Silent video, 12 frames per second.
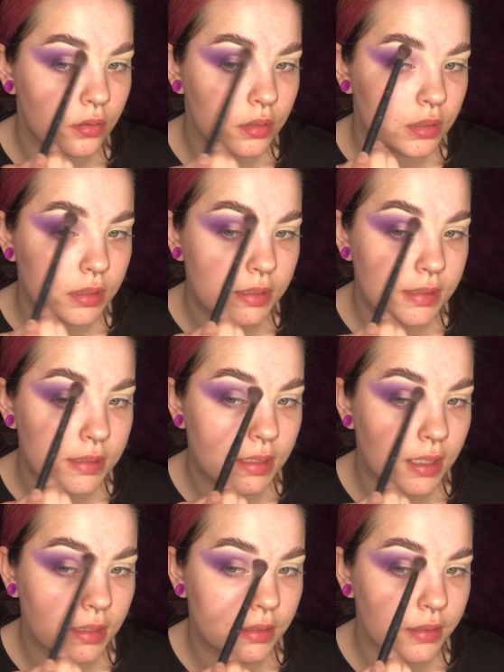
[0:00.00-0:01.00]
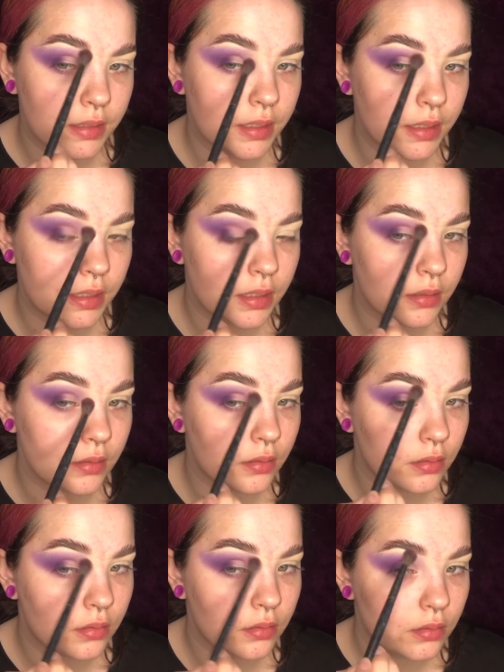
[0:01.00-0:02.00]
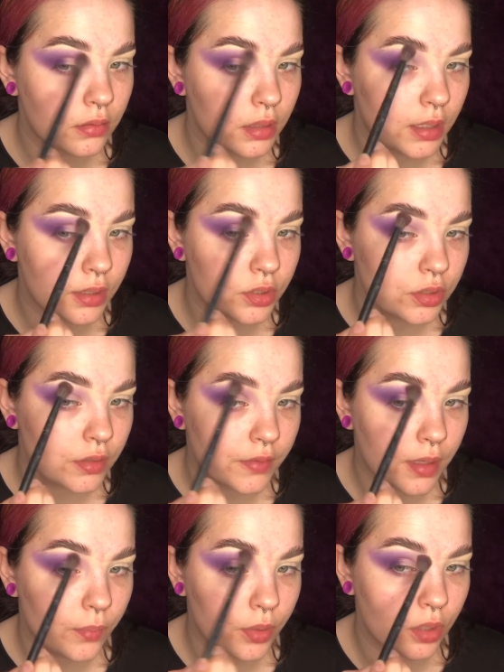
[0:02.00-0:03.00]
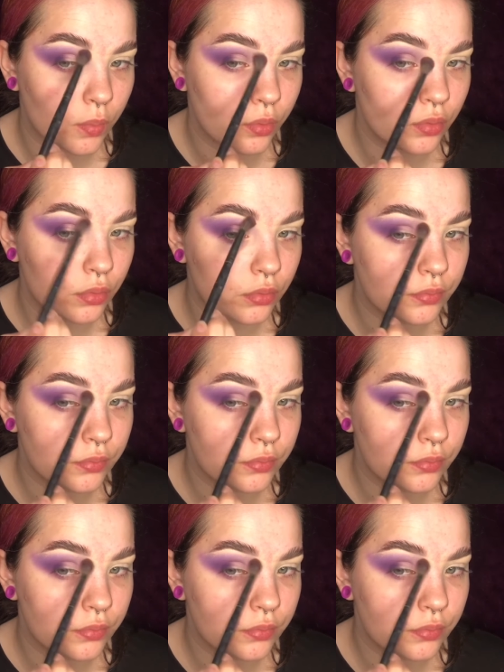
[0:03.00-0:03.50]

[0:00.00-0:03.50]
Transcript: slightly the edges of that purple.